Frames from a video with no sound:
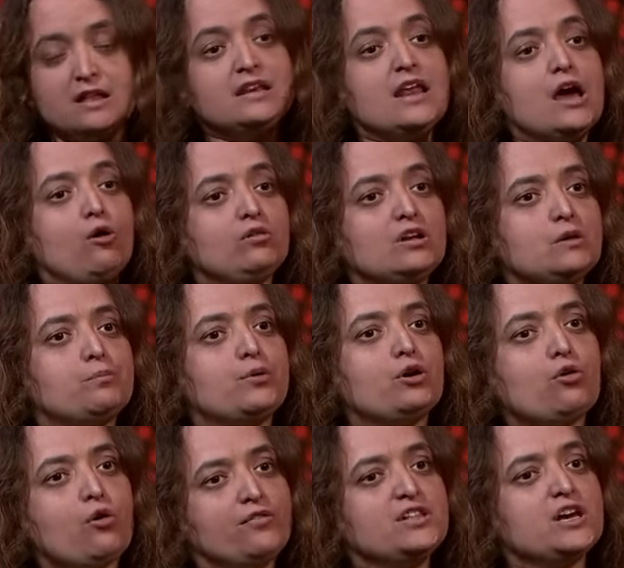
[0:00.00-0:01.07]

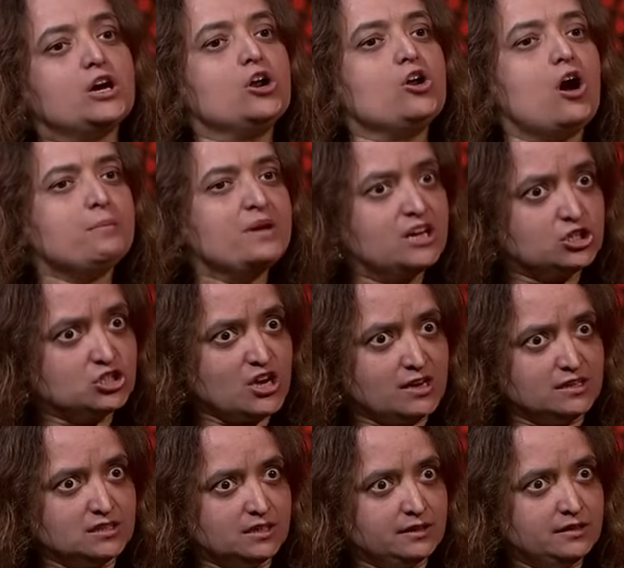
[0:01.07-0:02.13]
neoliberal or the economic
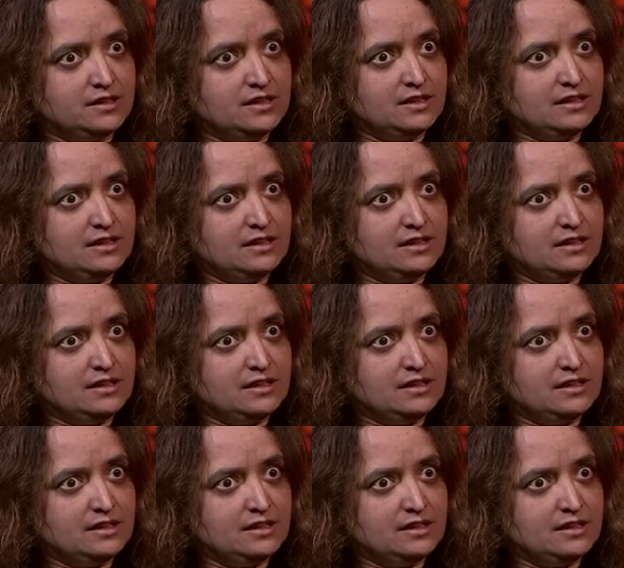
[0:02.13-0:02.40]
agenda.